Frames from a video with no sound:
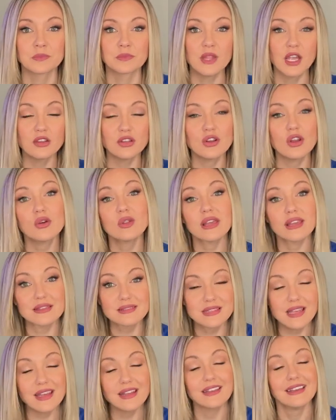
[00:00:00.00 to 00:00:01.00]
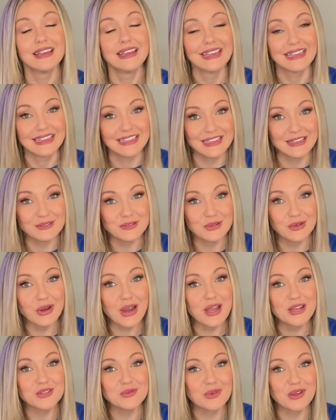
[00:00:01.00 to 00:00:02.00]
And, you know, like I said, he is a
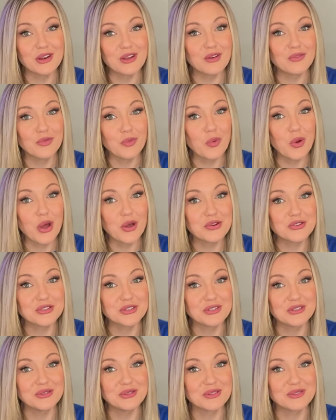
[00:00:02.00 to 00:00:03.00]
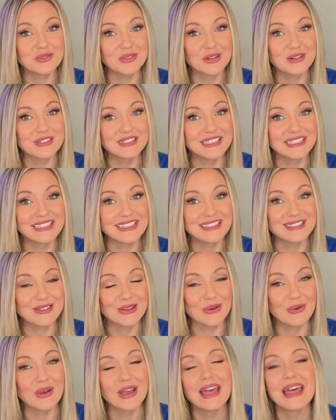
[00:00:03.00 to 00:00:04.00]
graduate of Walsh University,
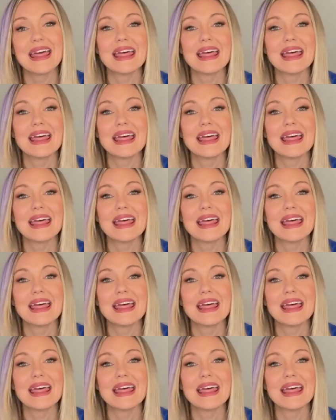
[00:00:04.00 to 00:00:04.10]
so